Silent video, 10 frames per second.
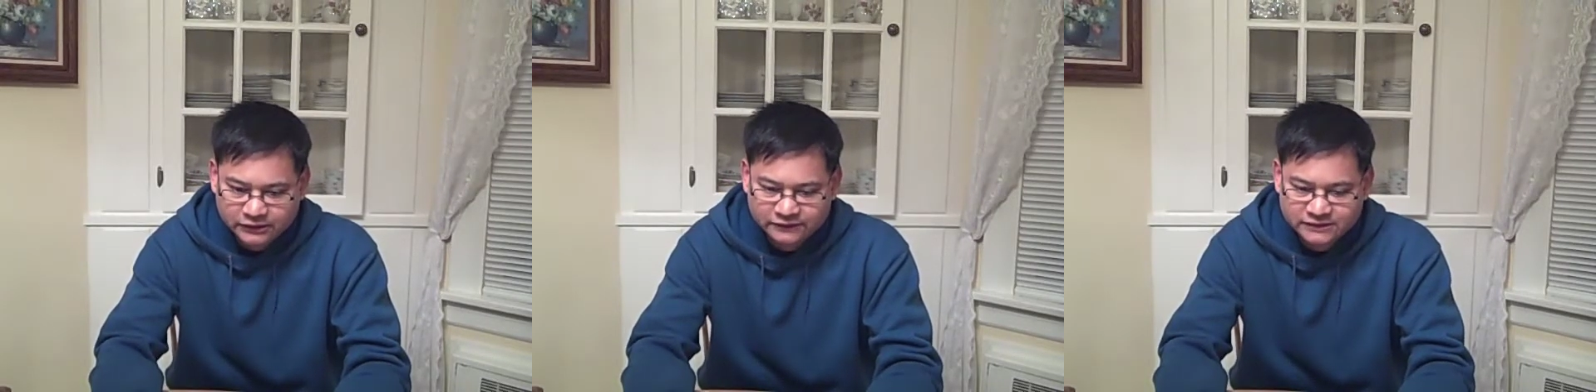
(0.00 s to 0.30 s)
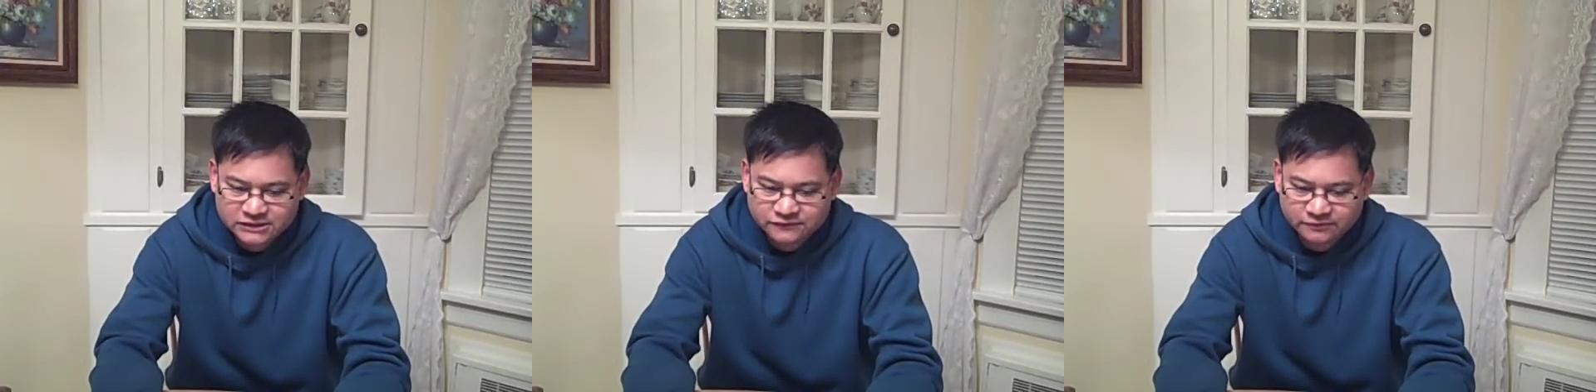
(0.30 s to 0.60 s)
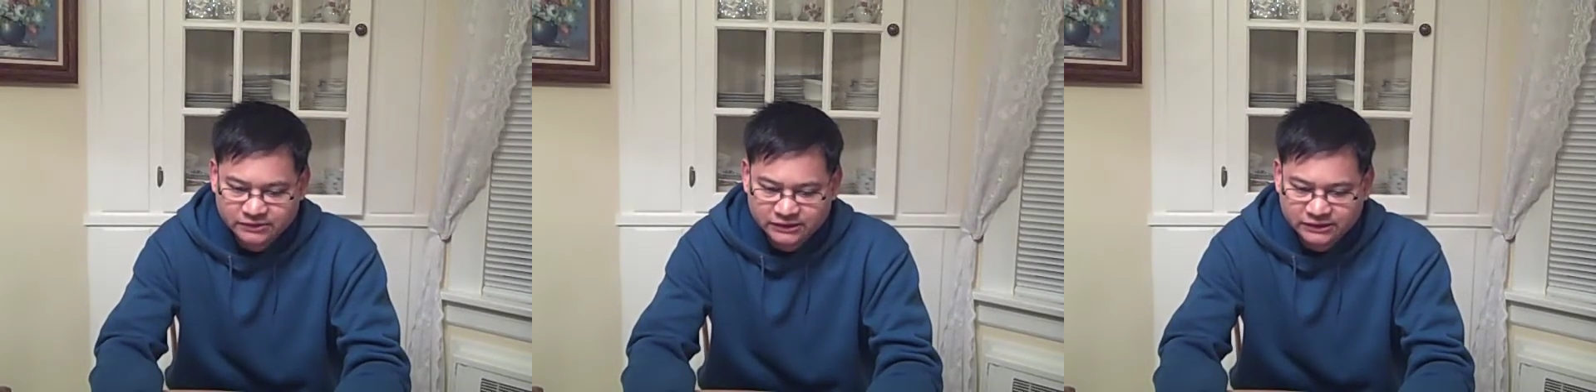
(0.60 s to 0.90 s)
And this is
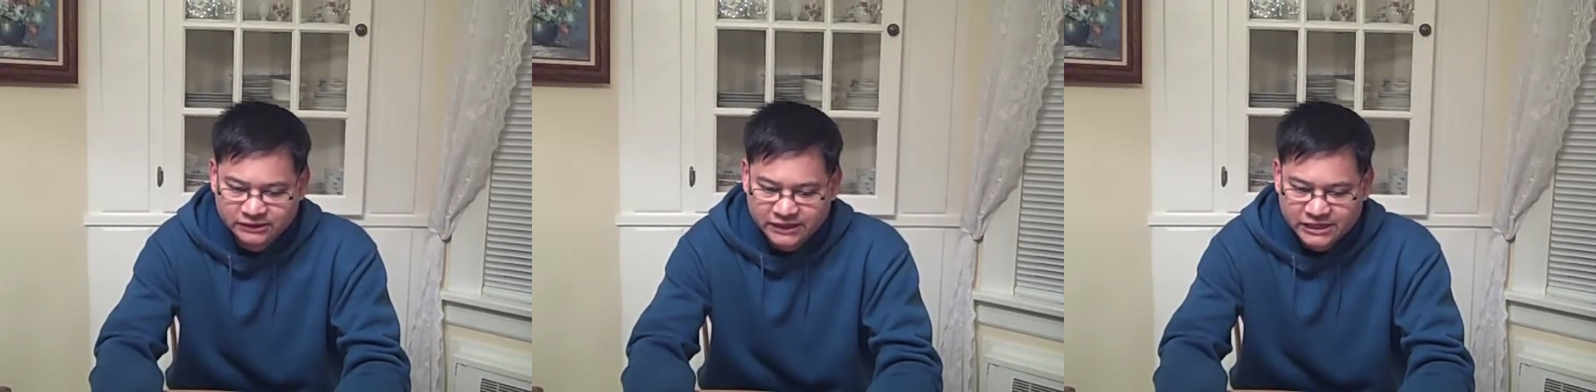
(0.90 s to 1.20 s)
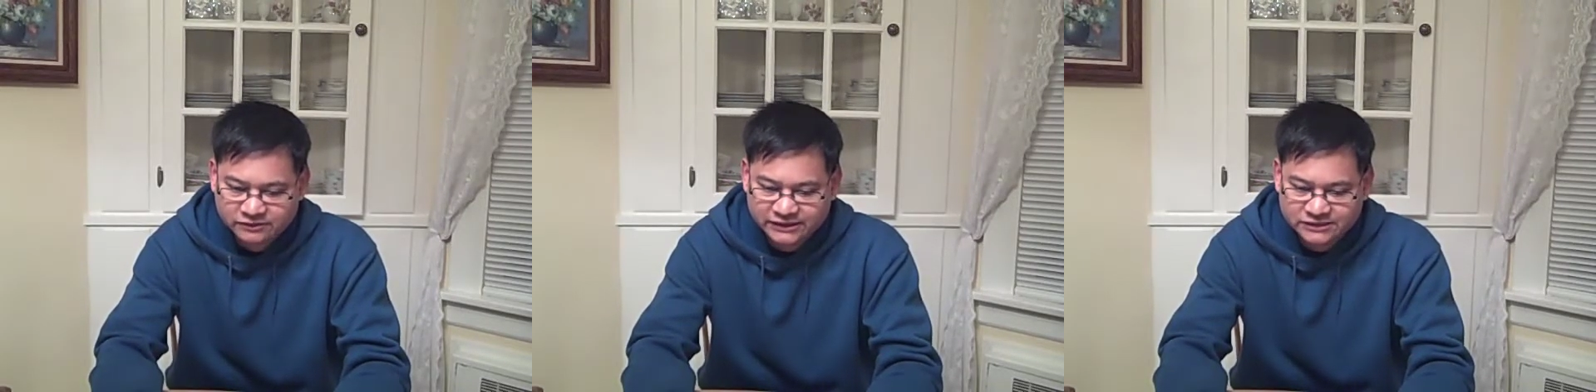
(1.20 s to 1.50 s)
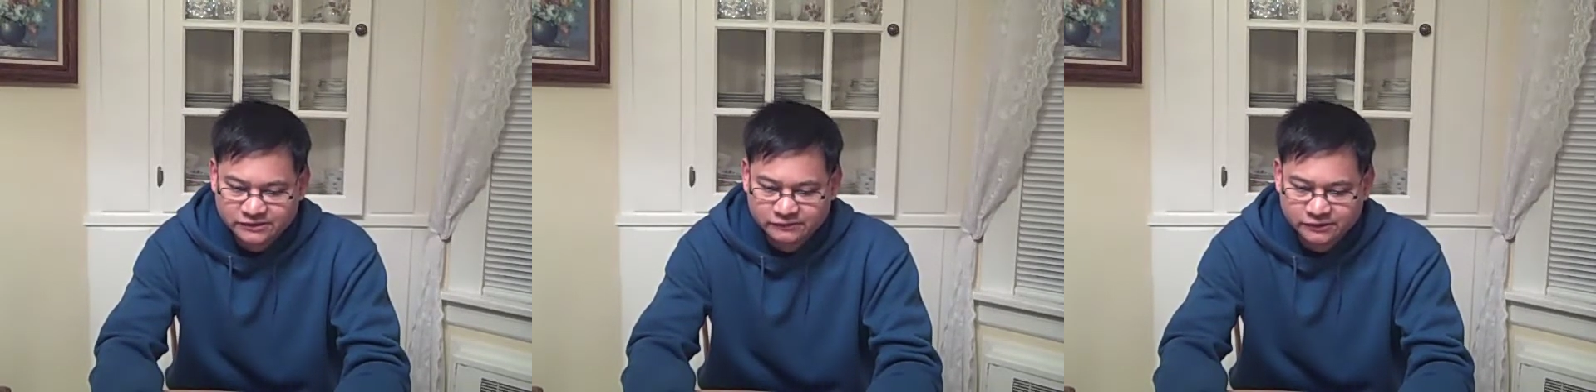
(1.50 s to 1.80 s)
from the National
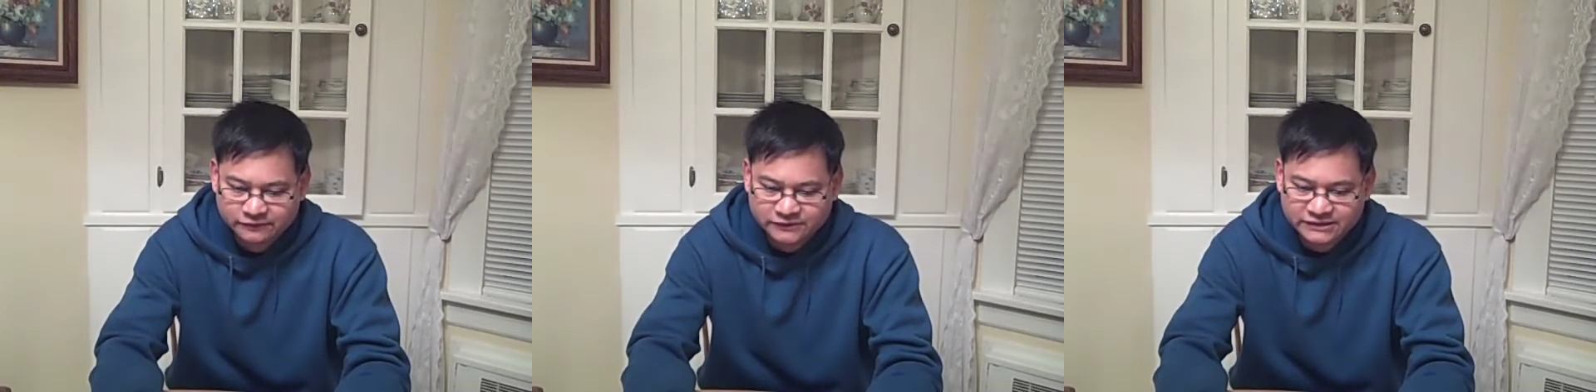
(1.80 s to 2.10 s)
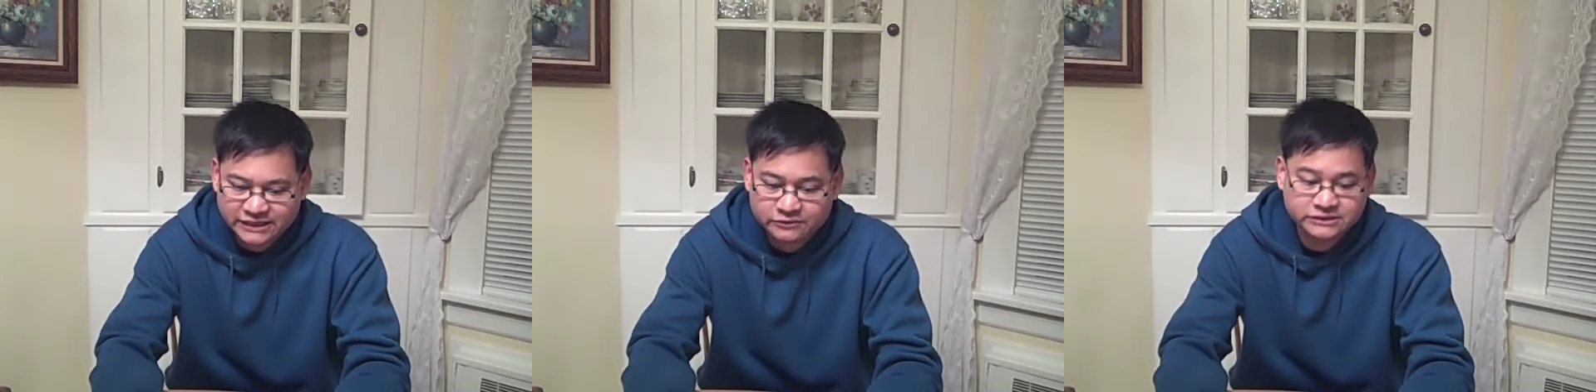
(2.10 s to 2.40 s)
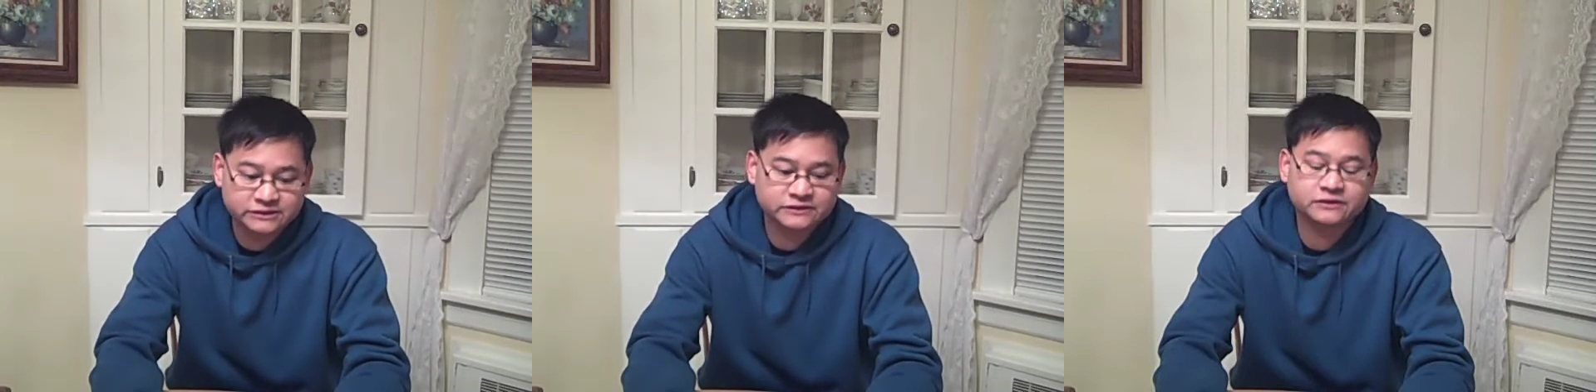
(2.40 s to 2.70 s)
Institute of
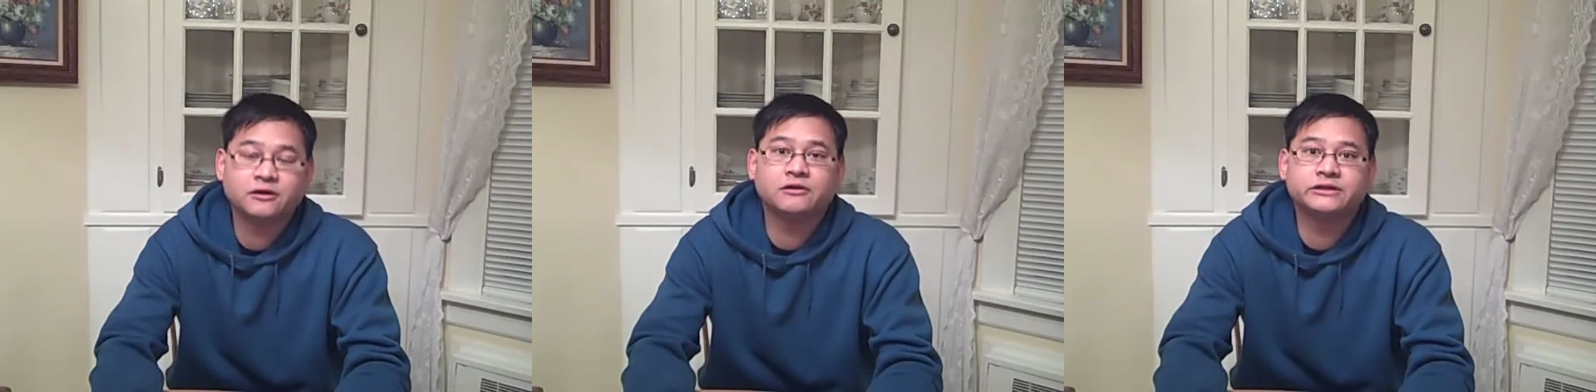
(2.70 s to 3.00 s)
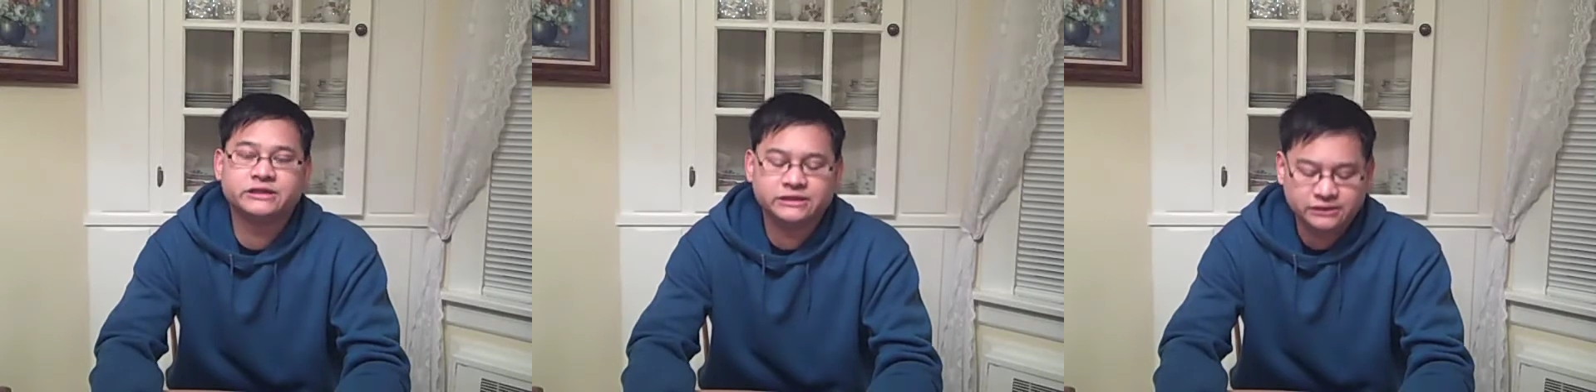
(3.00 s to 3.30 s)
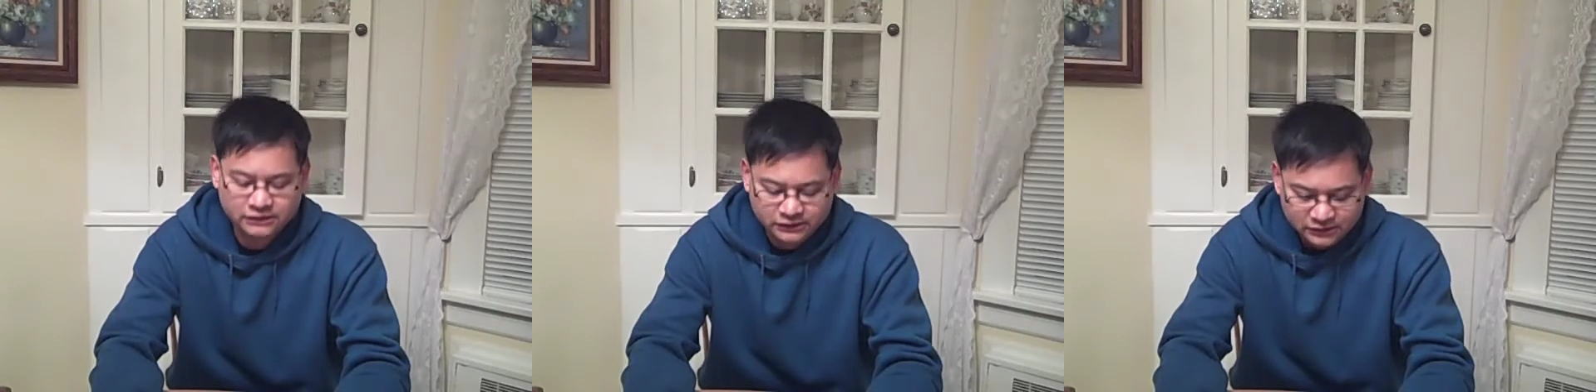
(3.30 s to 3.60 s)
Standards and Technology
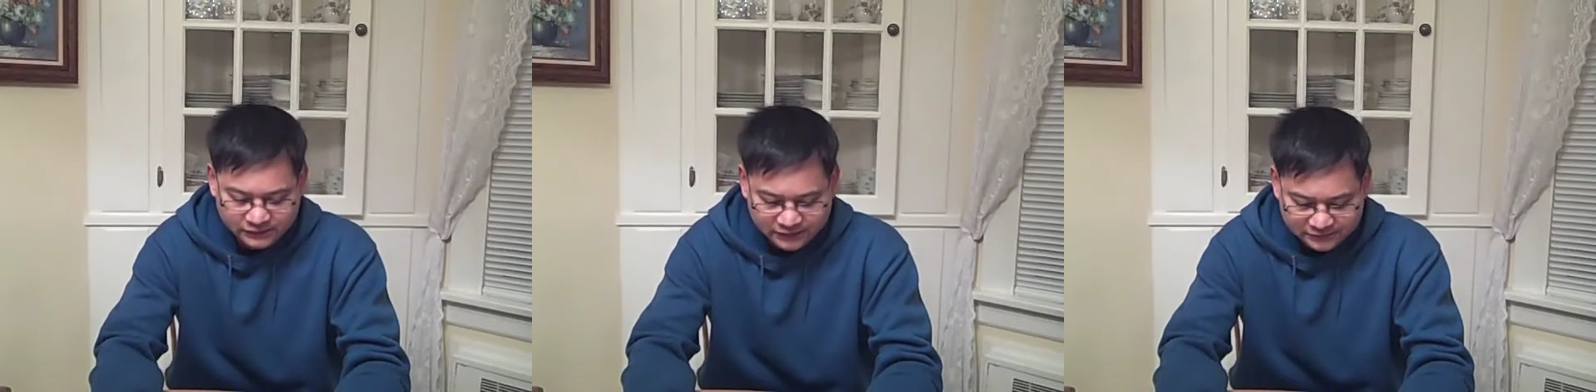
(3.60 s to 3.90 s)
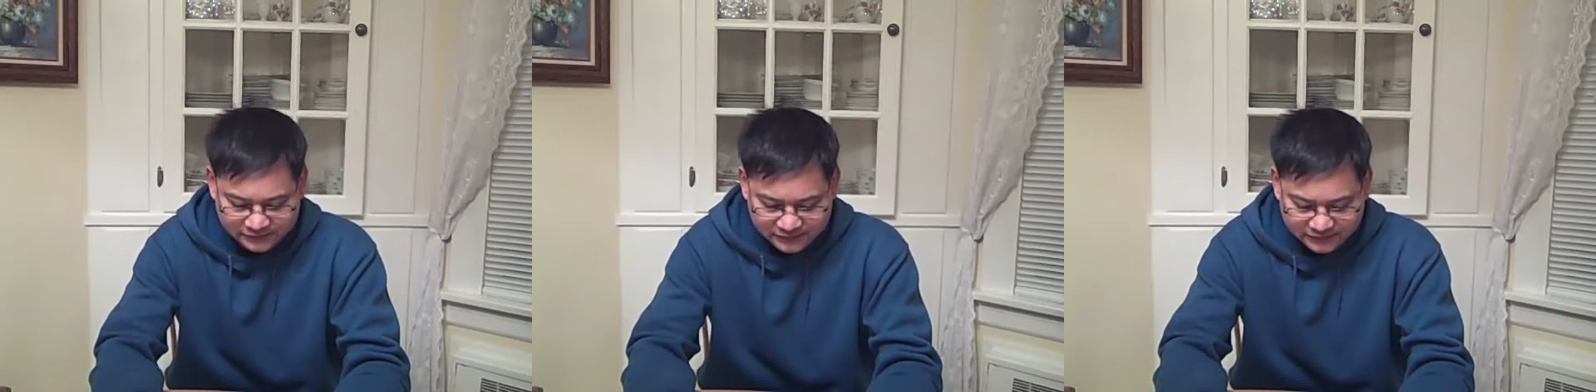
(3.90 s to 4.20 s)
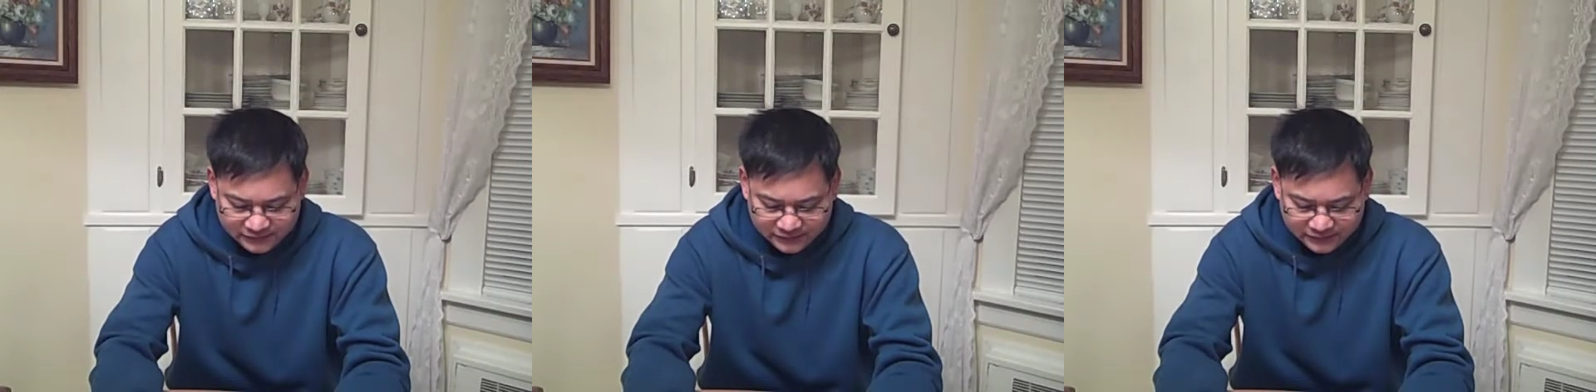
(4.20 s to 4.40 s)
that did